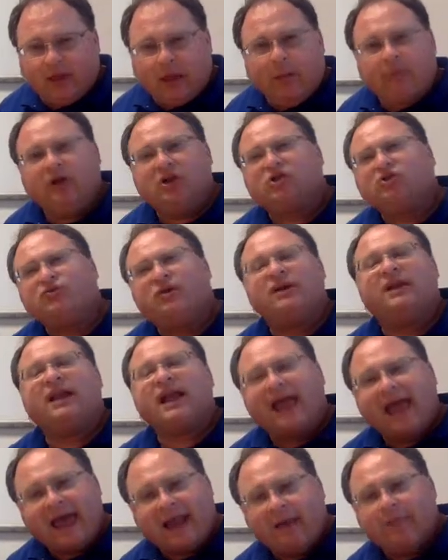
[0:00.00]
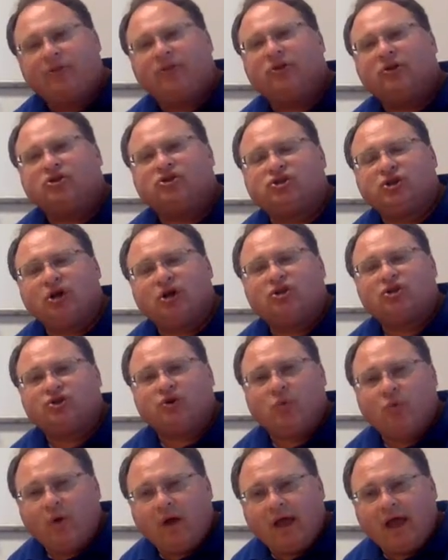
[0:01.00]
And when you treat an animal in such
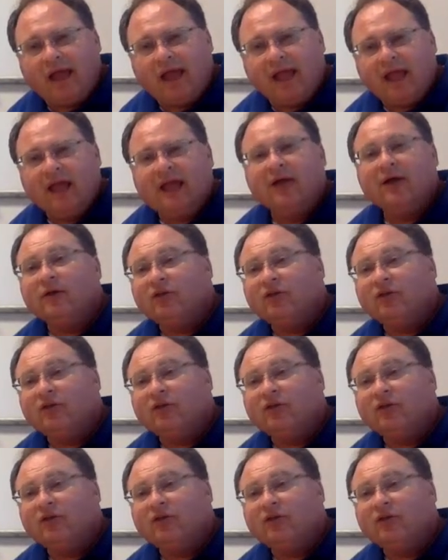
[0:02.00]
a way